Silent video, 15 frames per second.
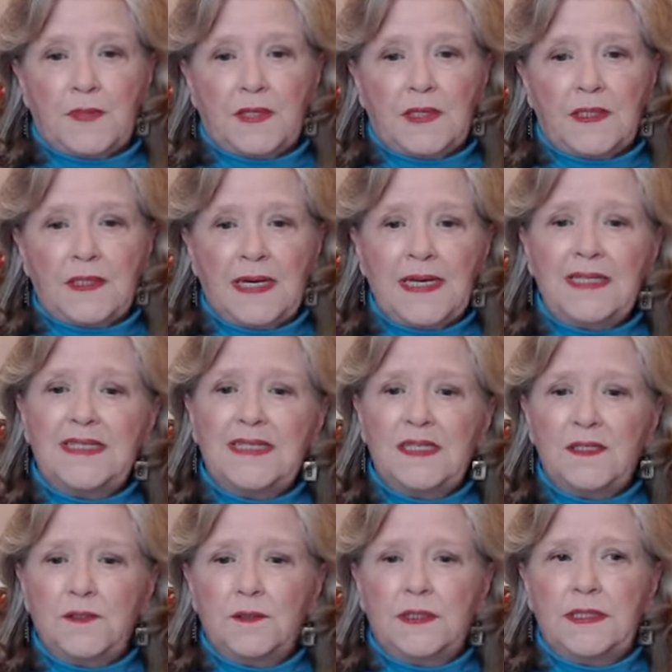Less
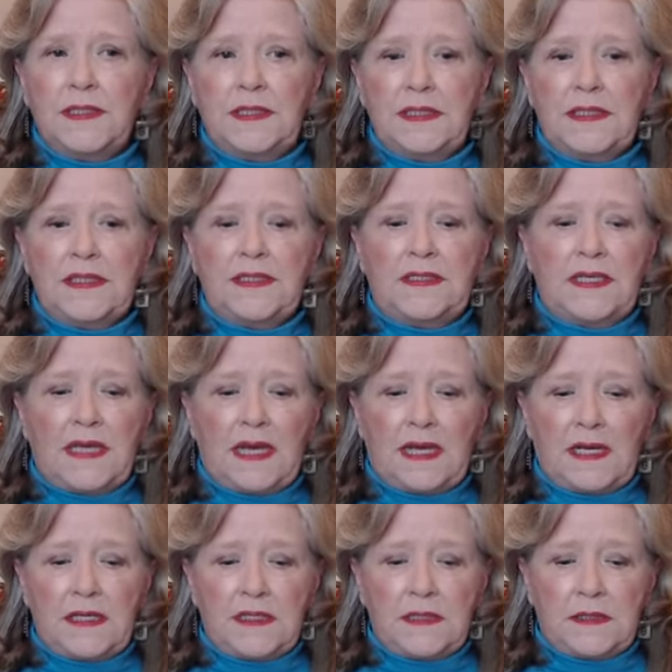guilty these
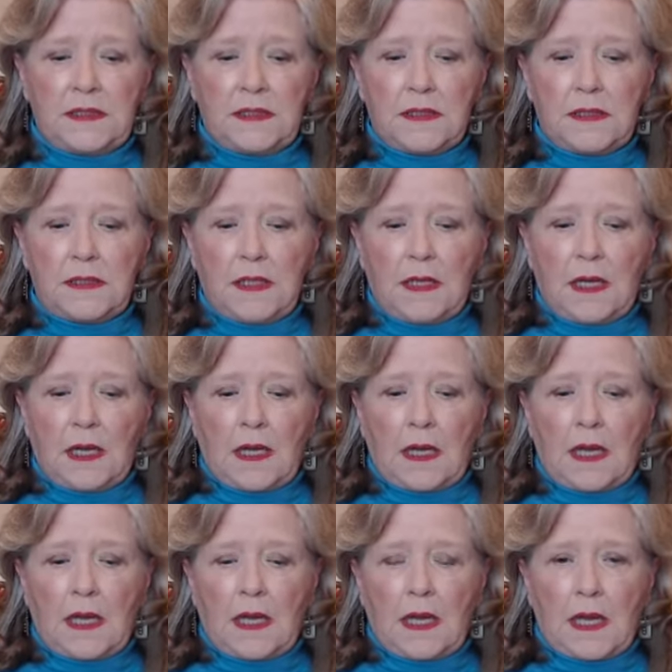days.
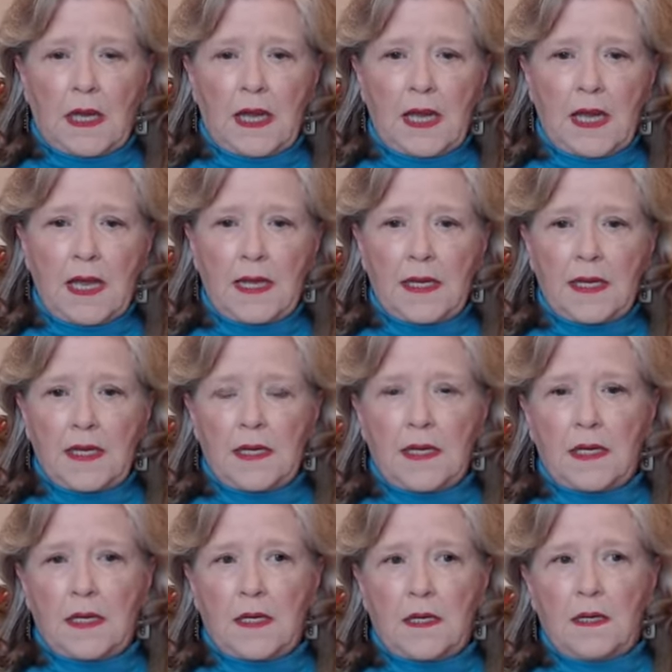I
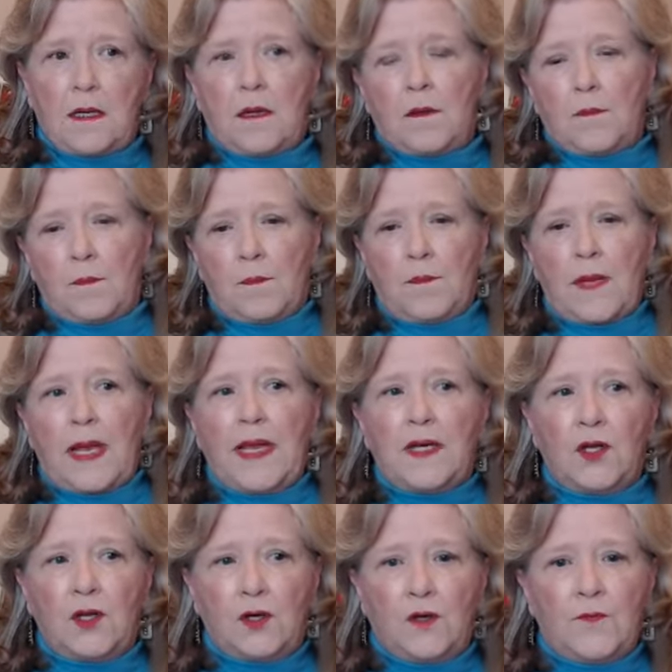had a
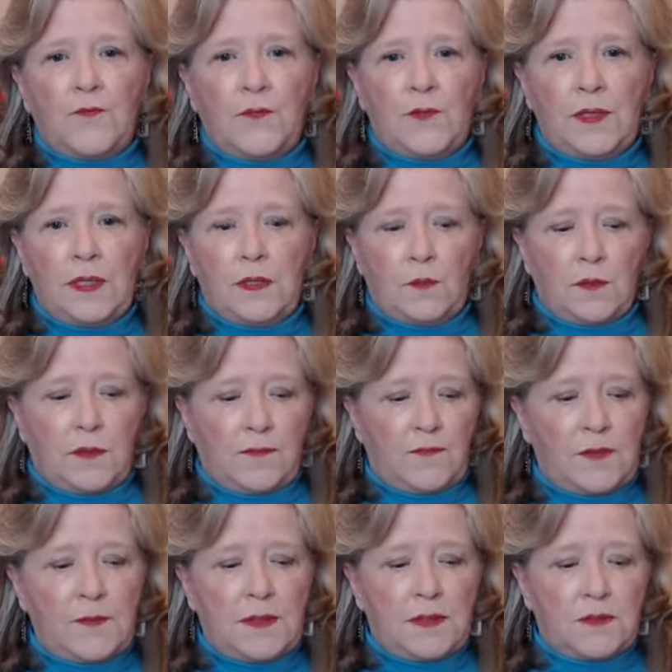girlfriend, one of
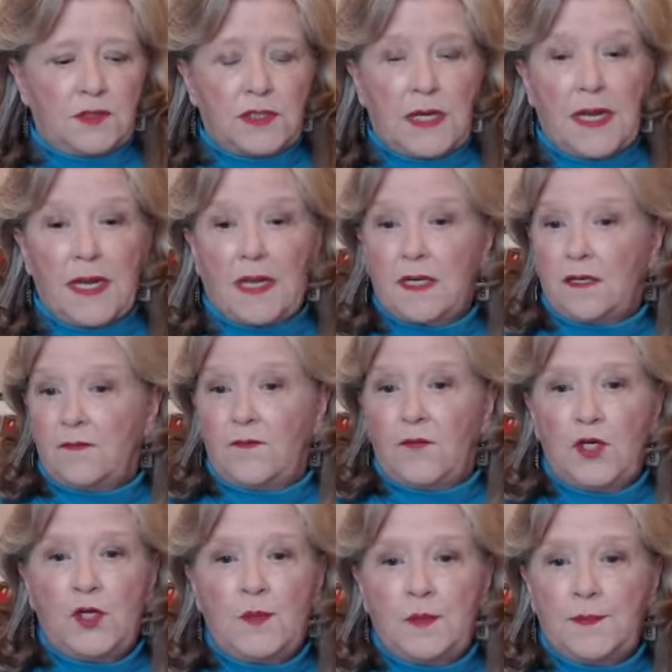the most negative
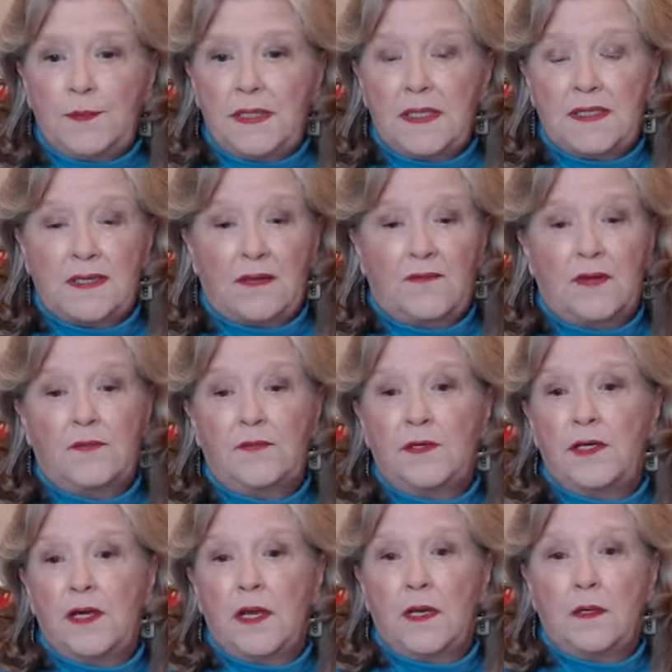human beings I've ever
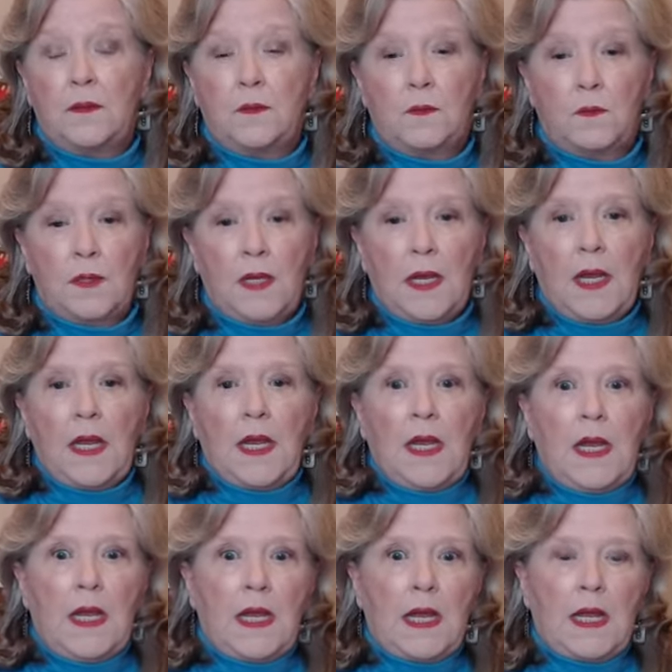known.
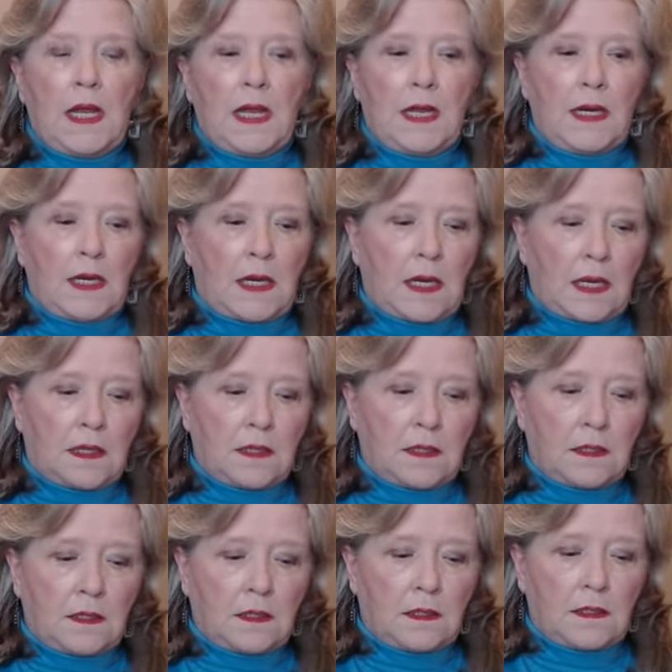And
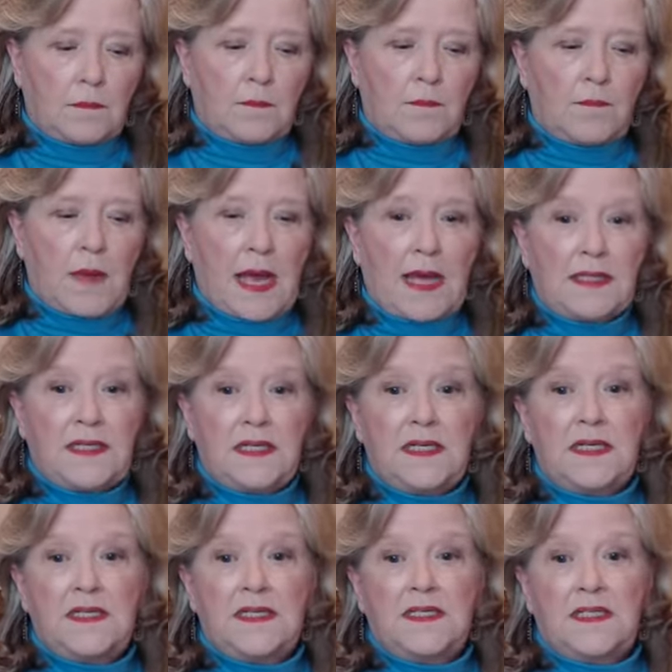my
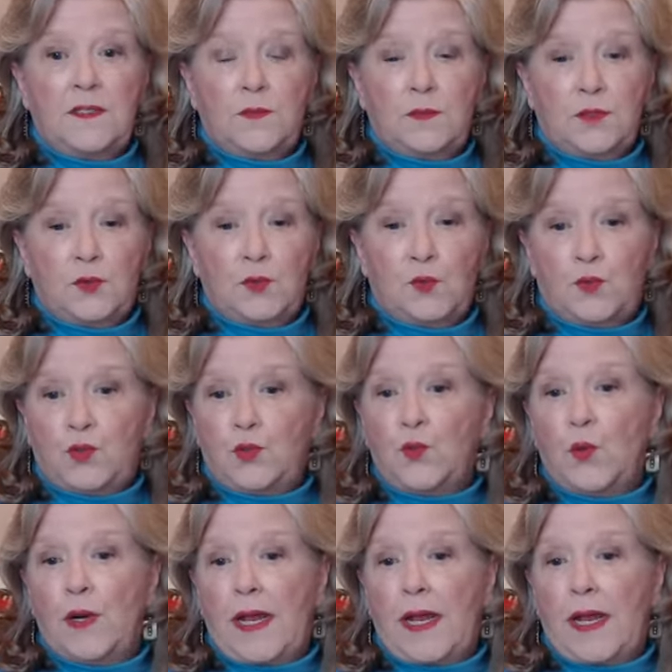tendency was to want to